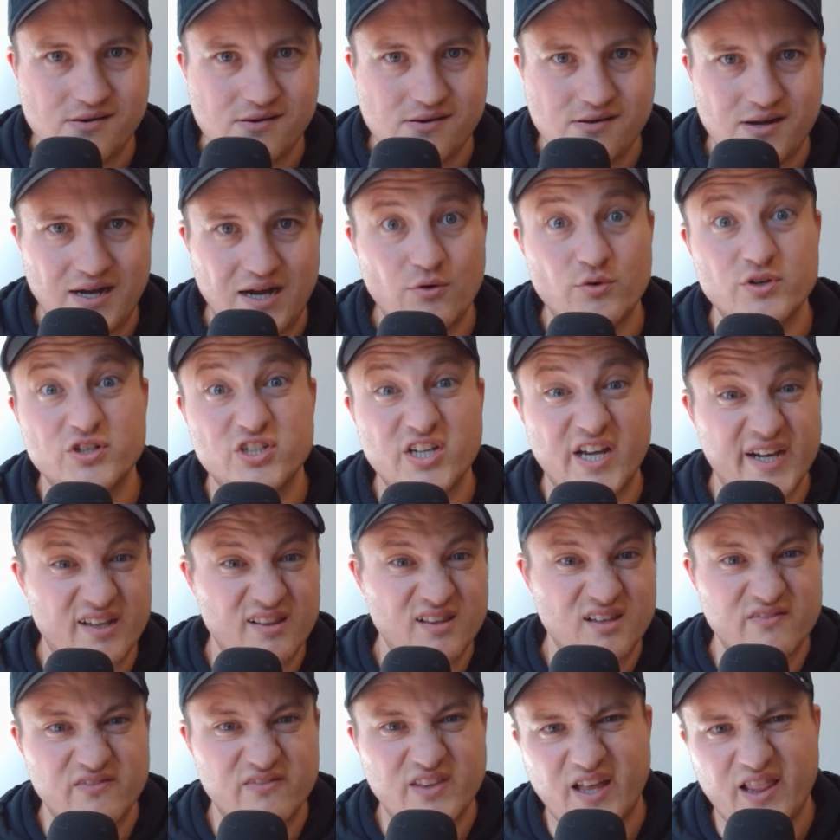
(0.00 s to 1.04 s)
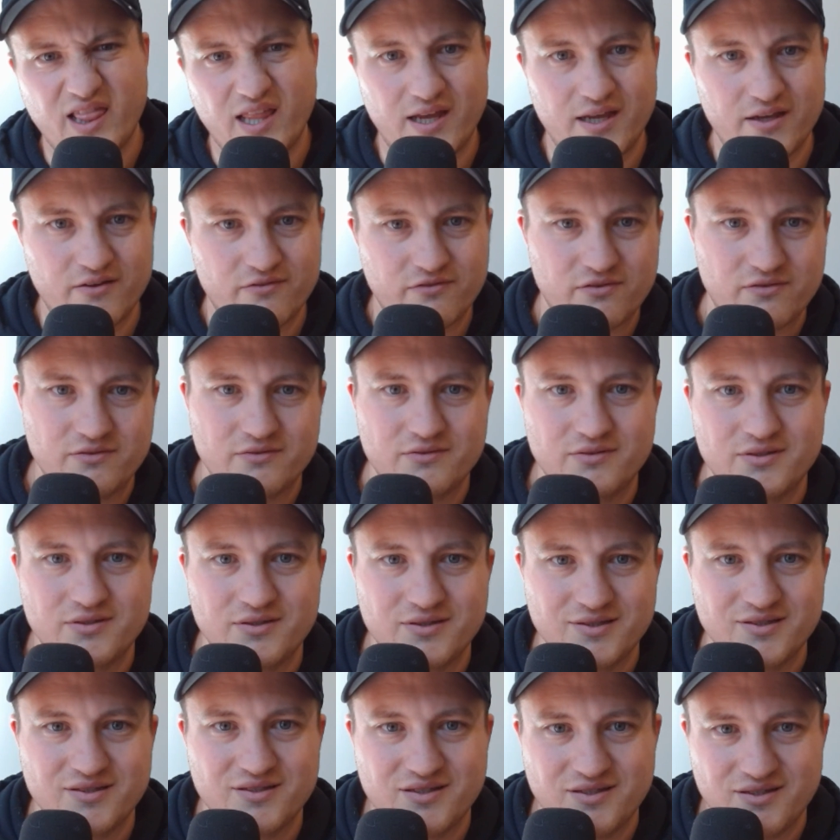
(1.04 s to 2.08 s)
I wish I could live that life,
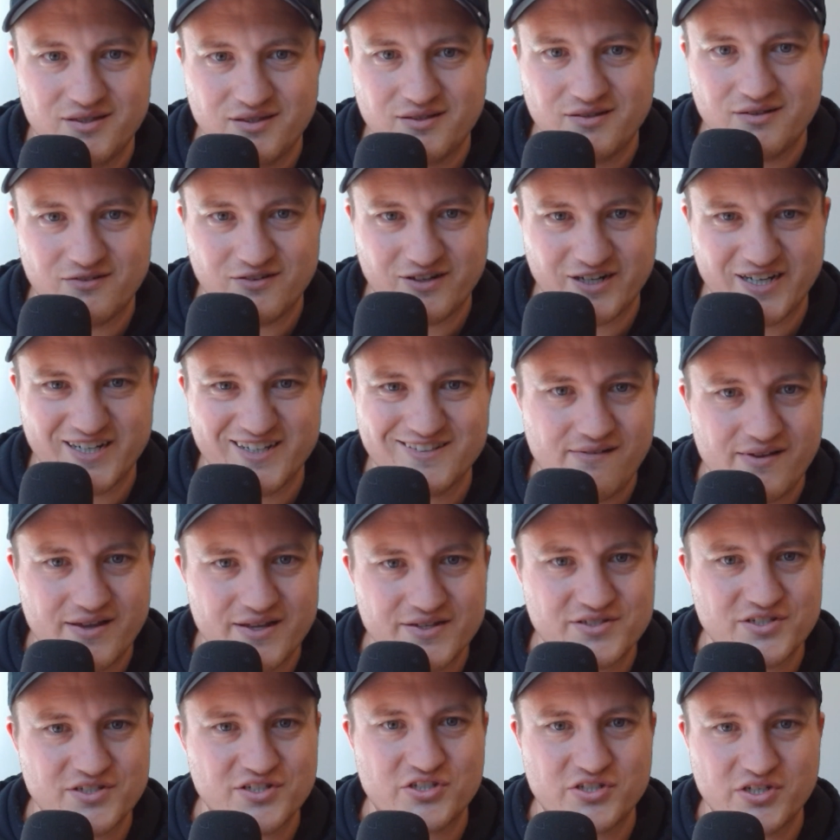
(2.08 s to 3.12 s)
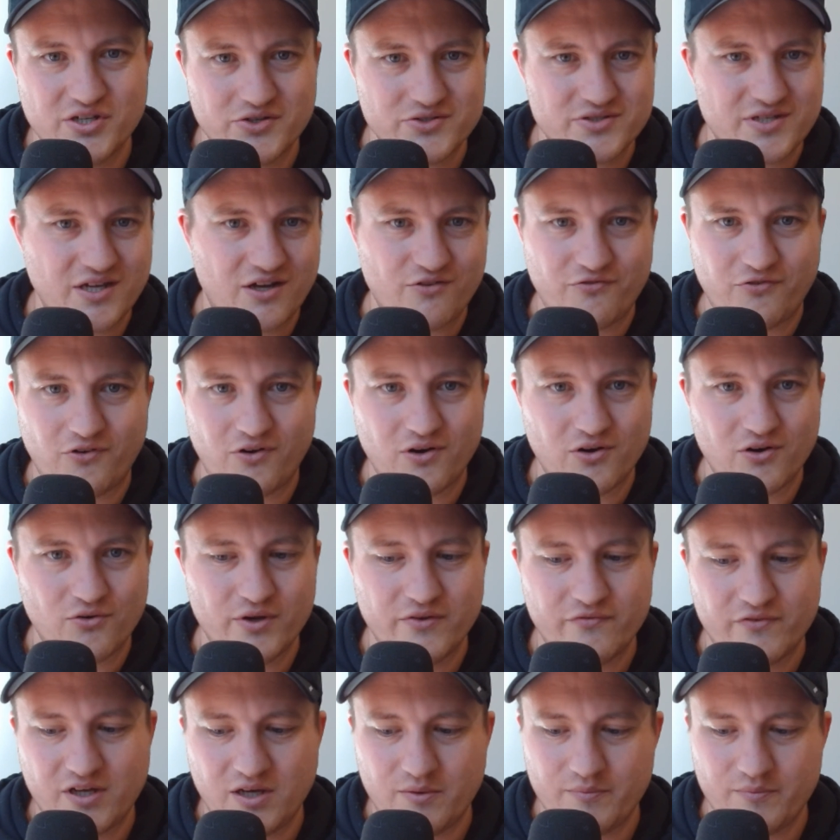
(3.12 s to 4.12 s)
right? It just shows how far we've come